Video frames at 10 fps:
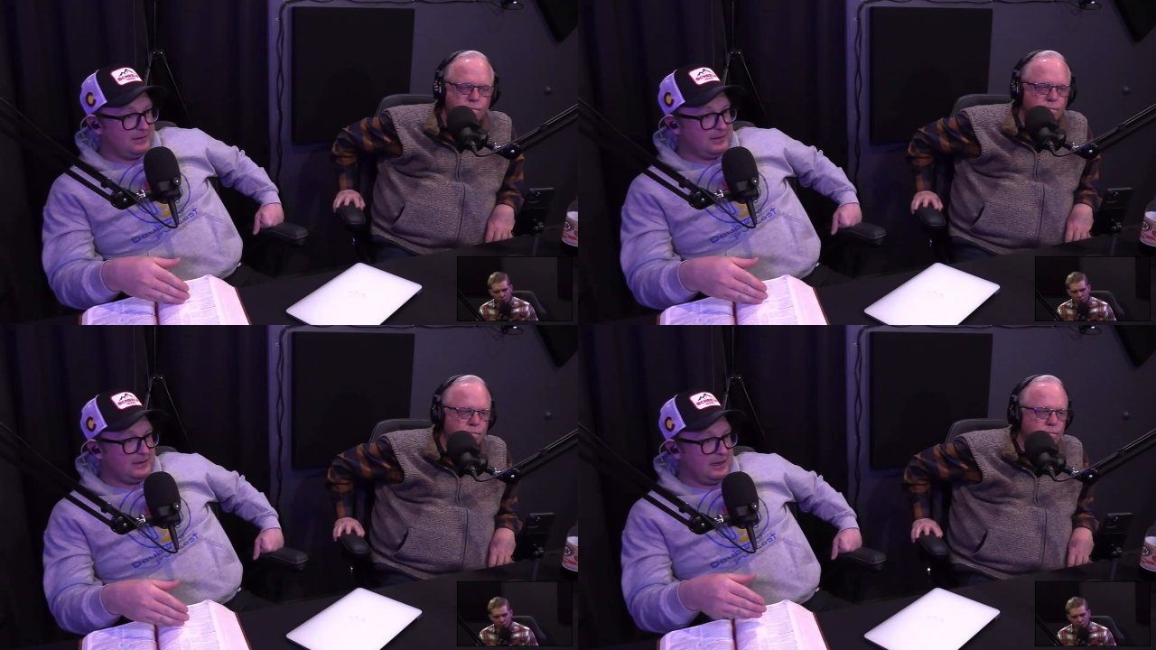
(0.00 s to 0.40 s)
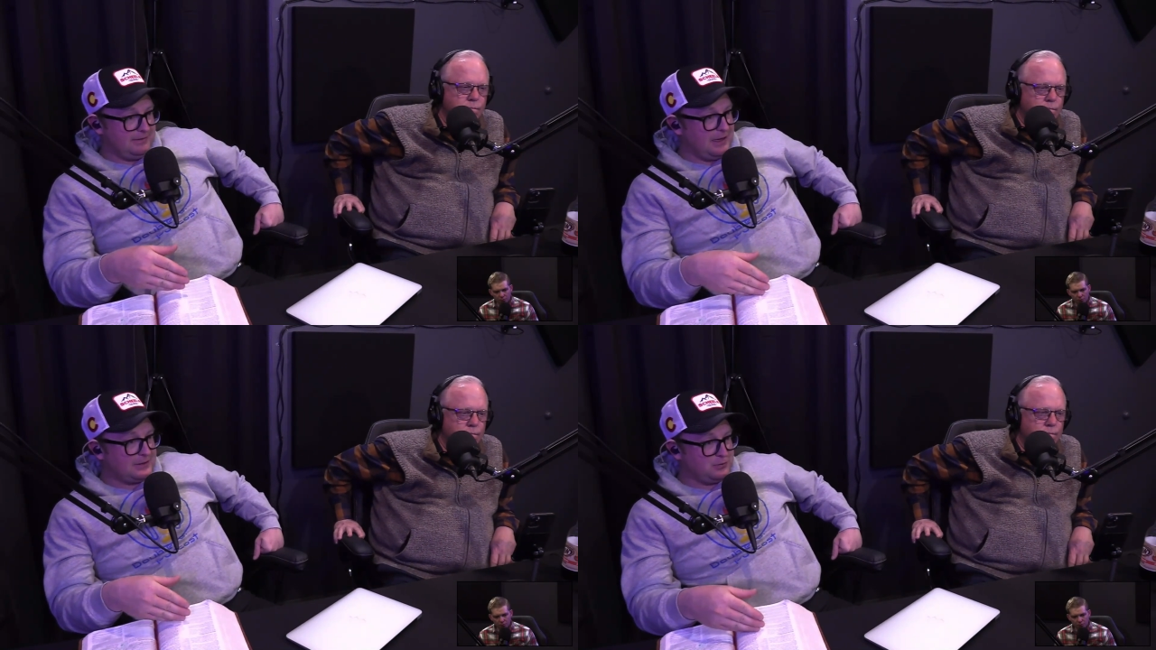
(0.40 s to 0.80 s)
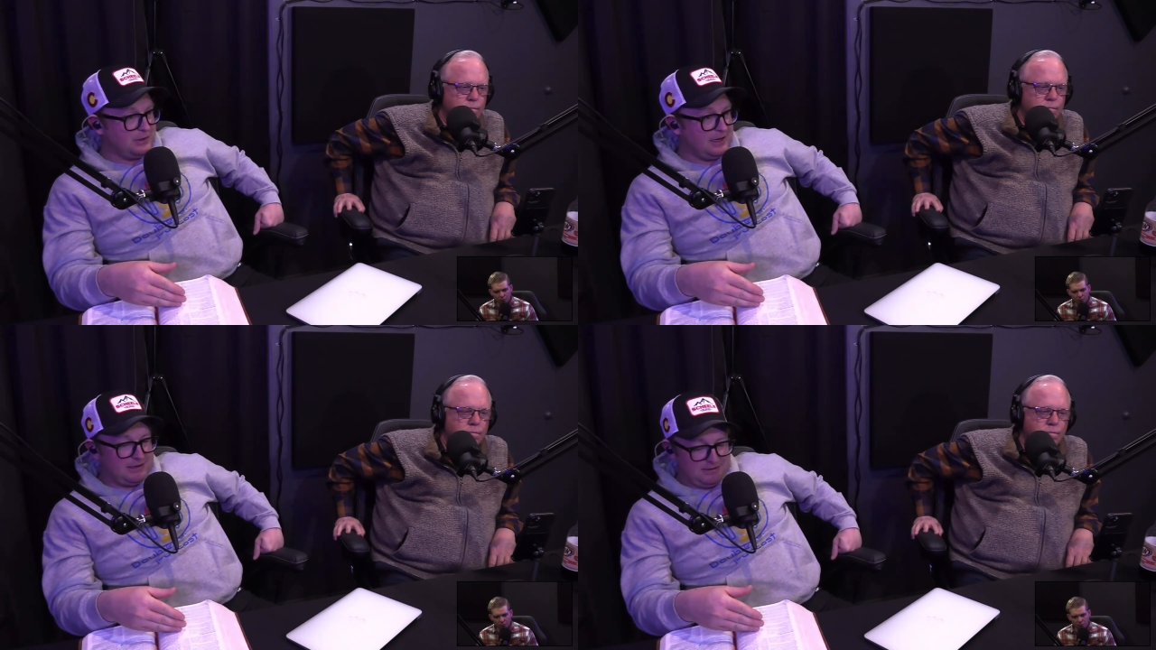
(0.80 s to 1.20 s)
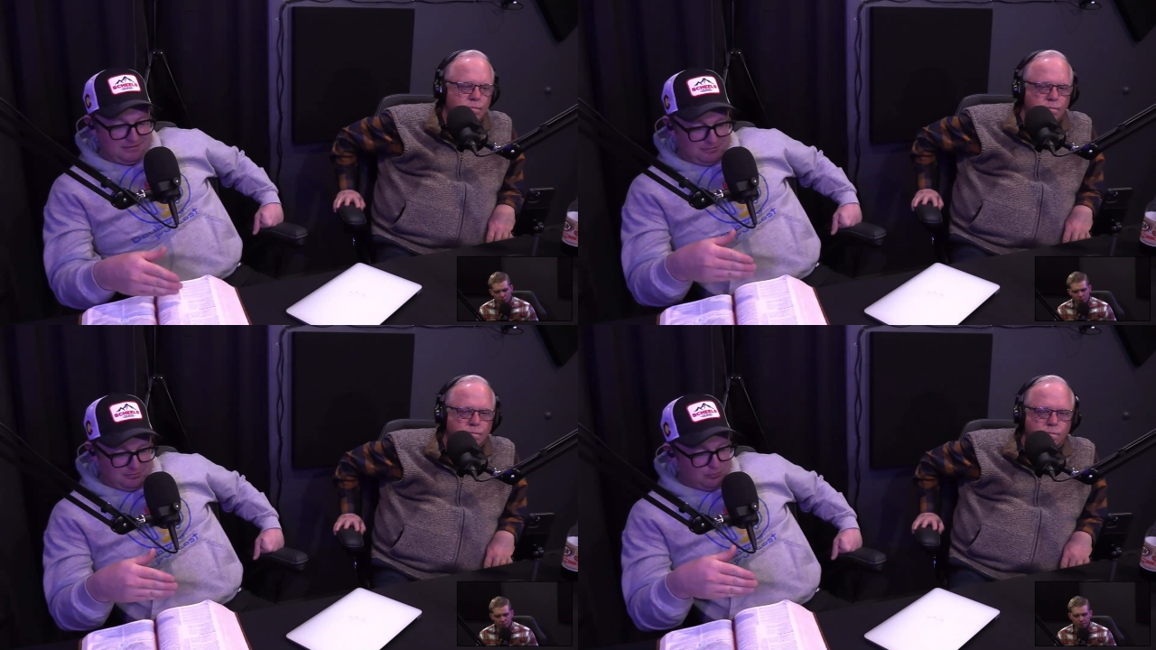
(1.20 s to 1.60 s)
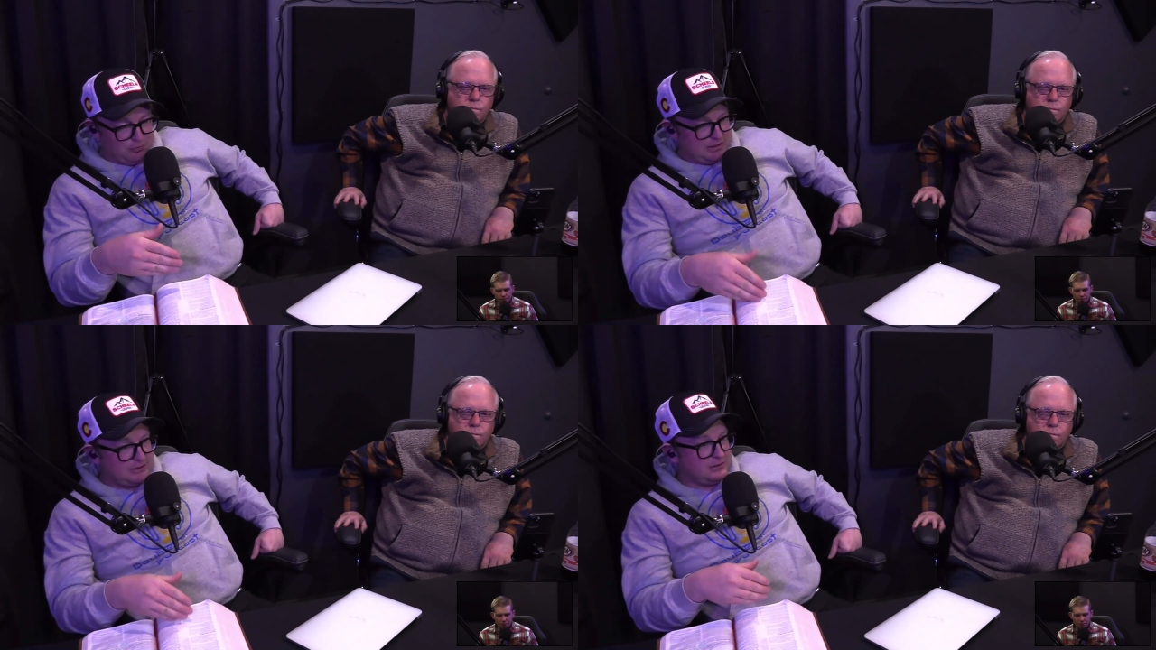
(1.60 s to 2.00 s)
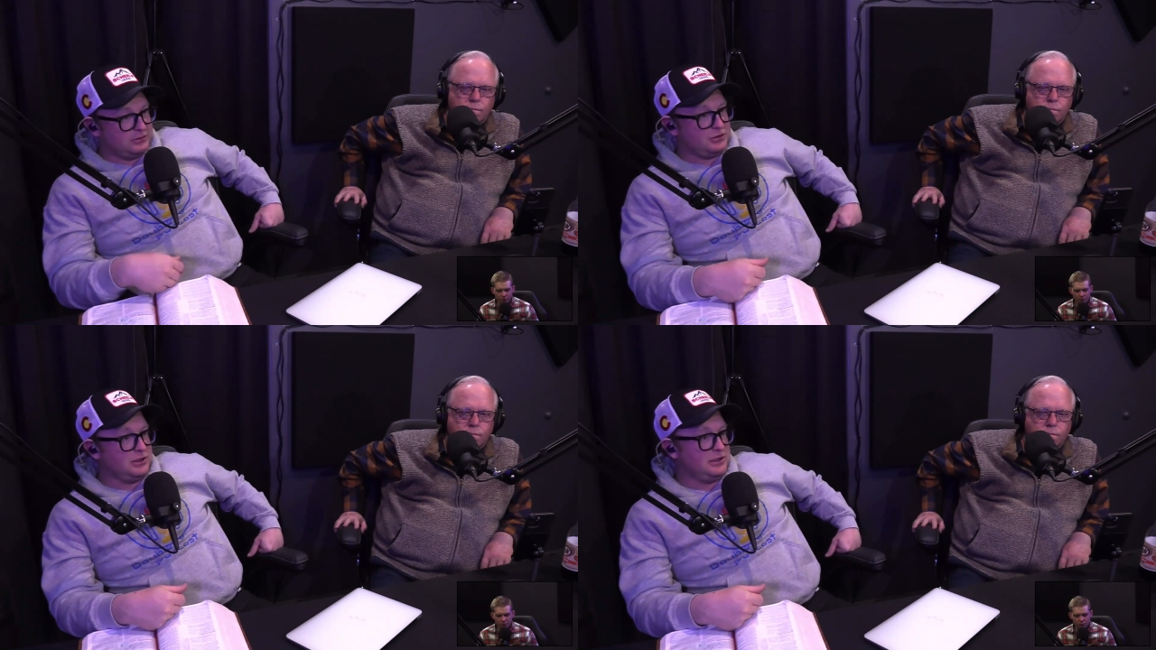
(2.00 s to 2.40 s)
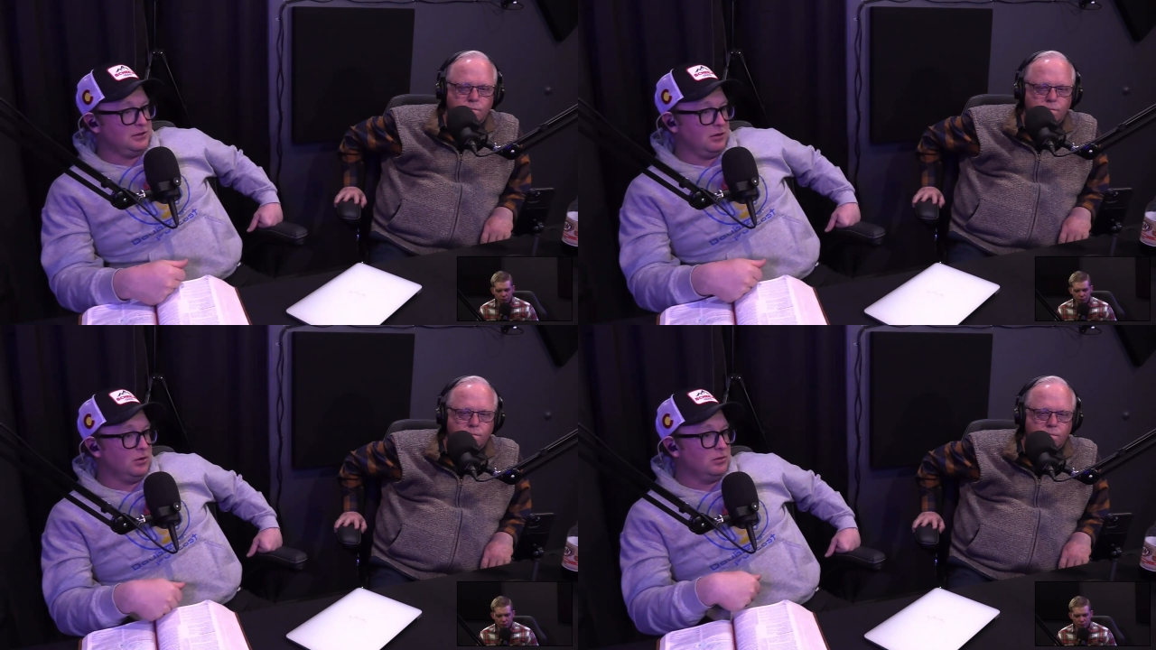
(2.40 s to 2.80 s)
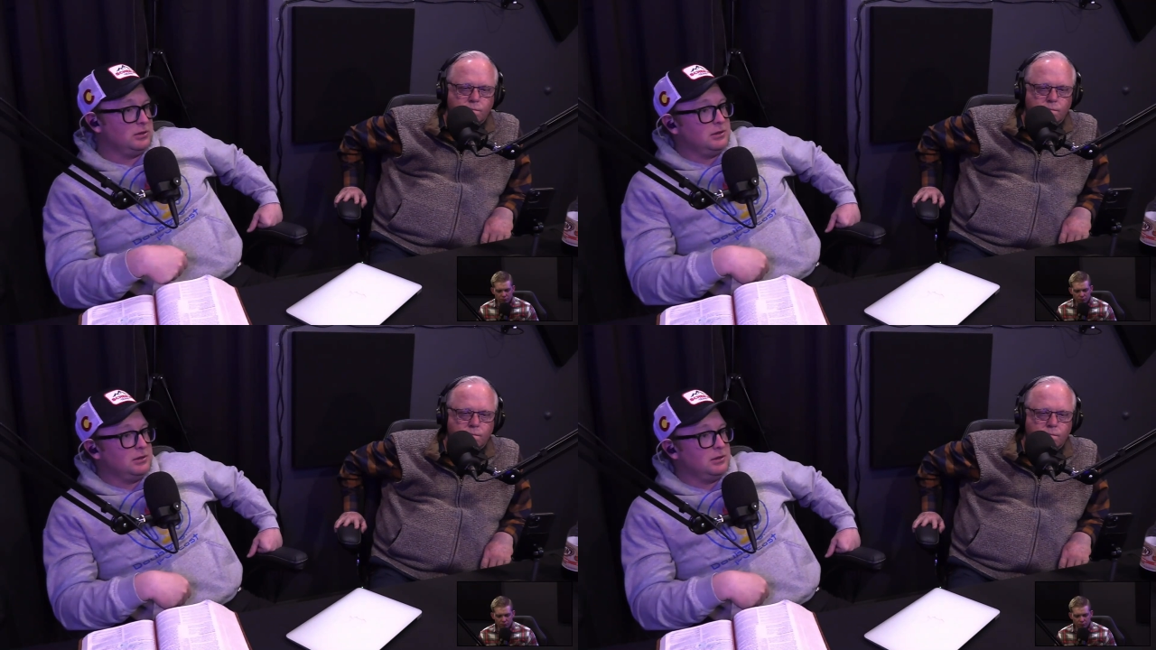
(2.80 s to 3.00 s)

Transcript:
Speaker 1: And that's when I reach those streets of gold.